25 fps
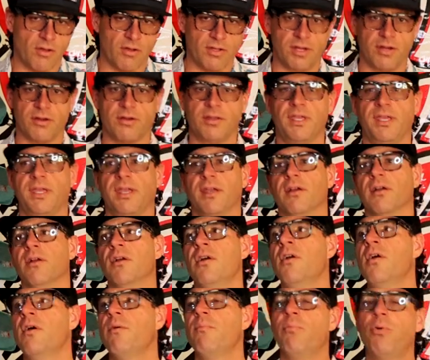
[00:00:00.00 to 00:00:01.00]
all your
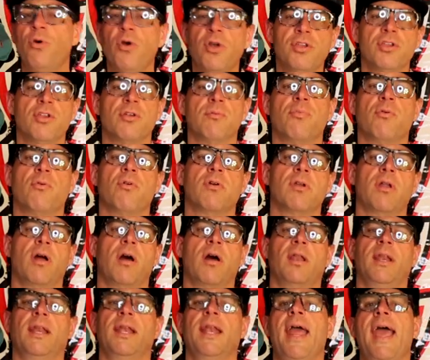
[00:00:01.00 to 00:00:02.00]
gear, putting your board
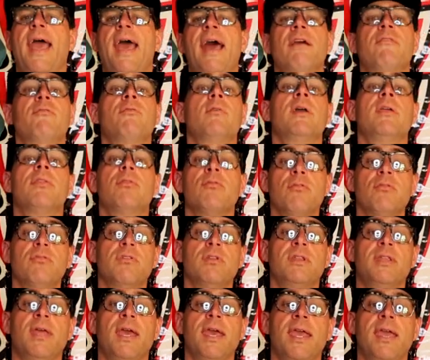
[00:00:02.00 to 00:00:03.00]
on, and halfway through
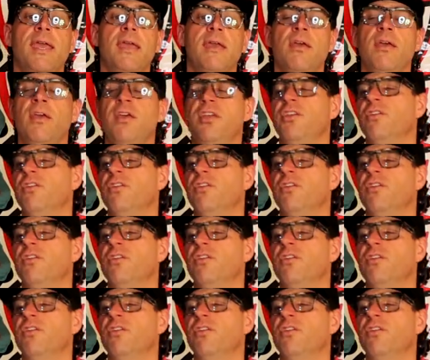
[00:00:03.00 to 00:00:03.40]
the day,